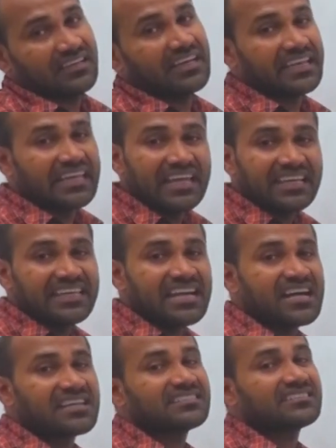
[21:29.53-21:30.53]
Real
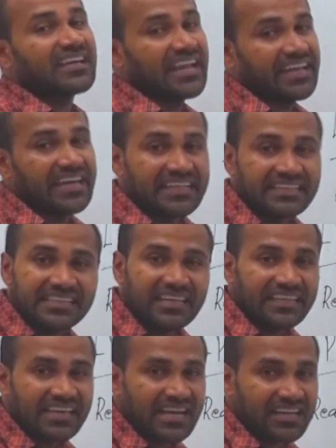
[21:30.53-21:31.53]
gas and
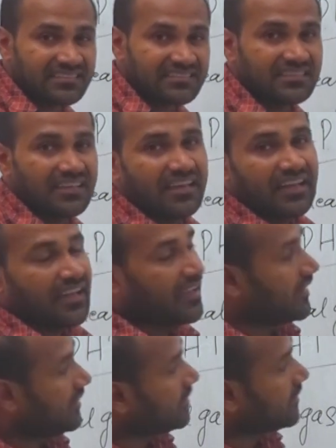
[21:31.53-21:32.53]
ideal gas,
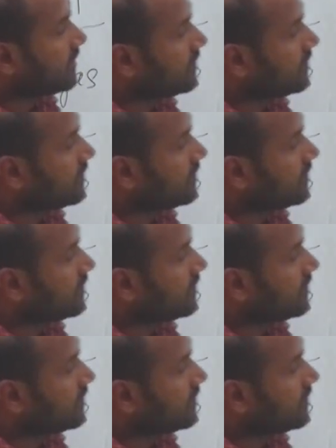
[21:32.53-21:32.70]
and